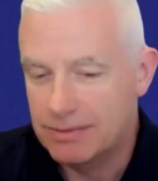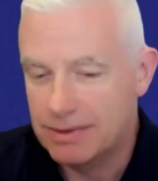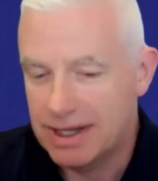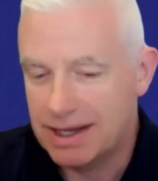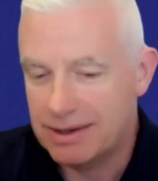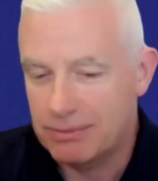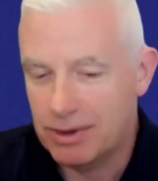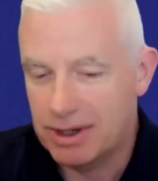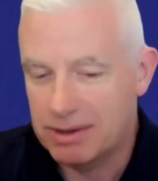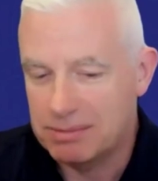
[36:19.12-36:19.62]
we
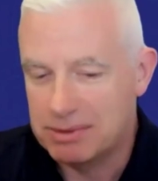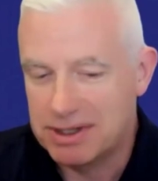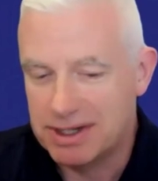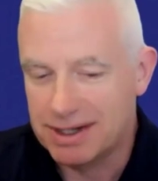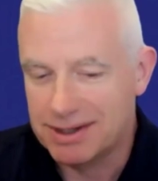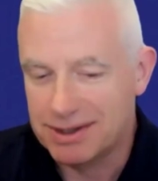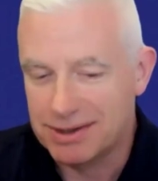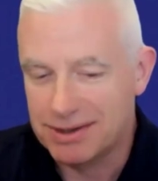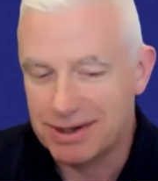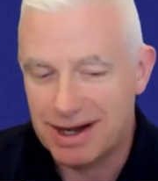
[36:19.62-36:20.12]
had one
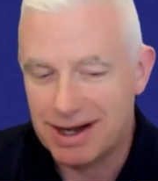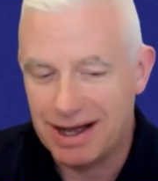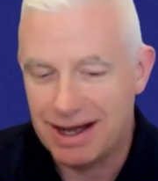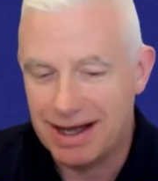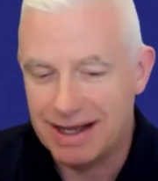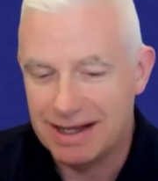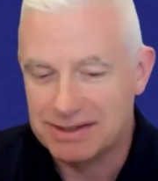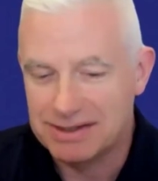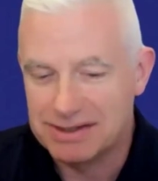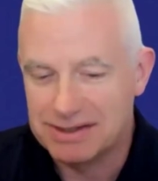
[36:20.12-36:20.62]
particular
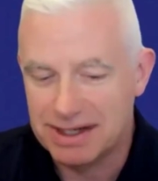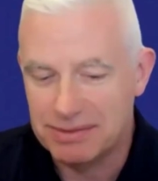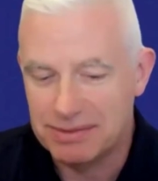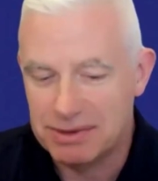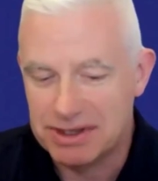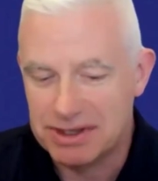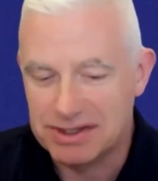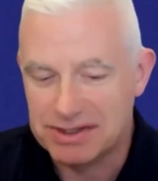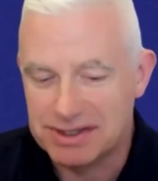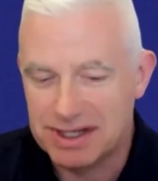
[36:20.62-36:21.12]
guy
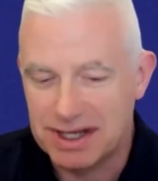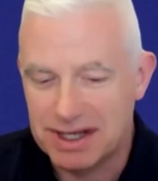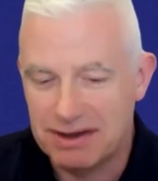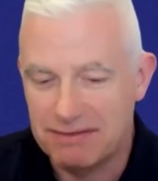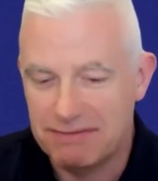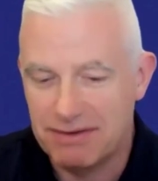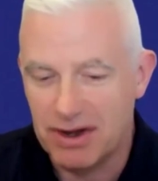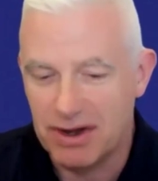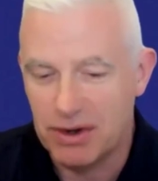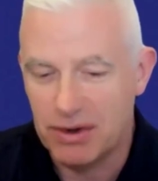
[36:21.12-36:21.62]
sitting with the
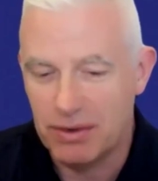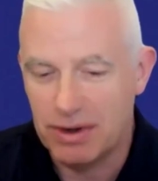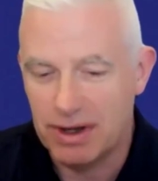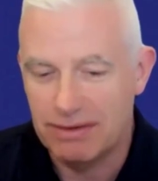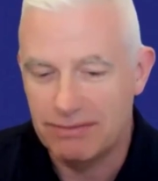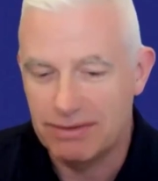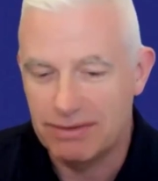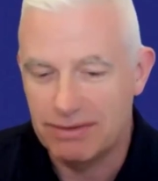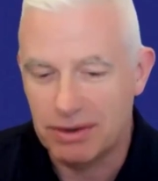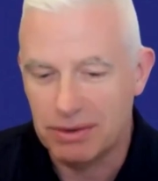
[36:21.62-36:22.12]

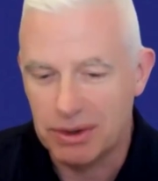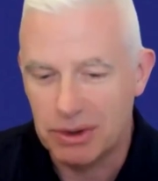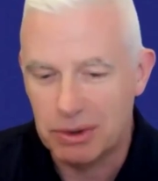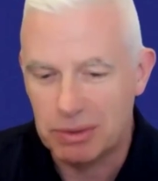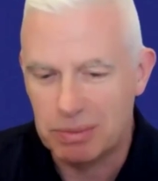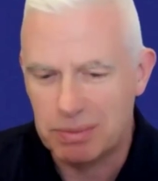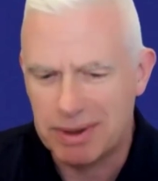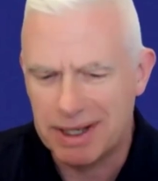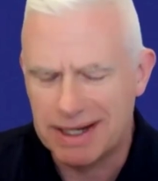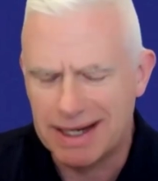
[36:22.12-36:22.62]
CFO of a
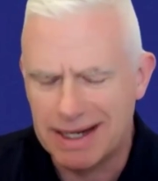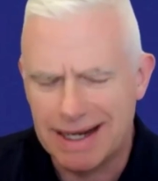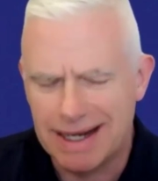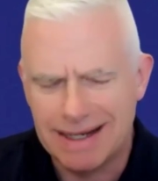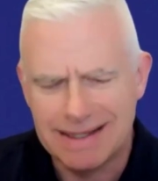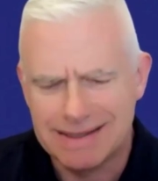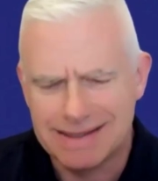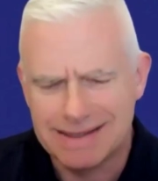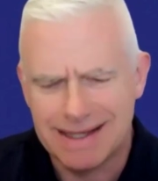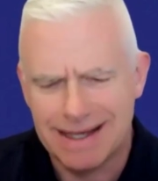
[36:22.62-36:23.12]
group,
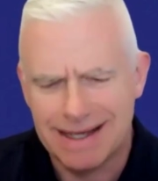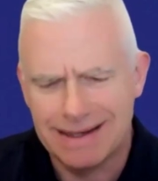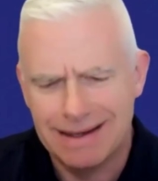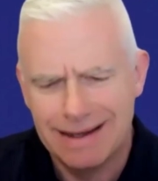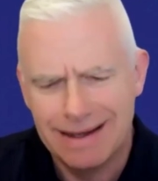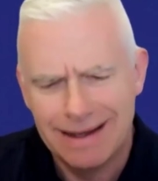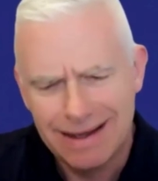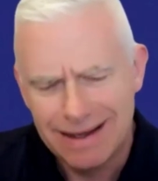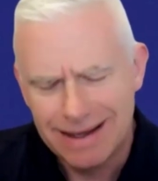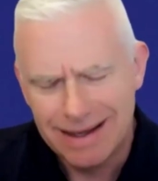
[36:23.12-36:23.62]
and he said,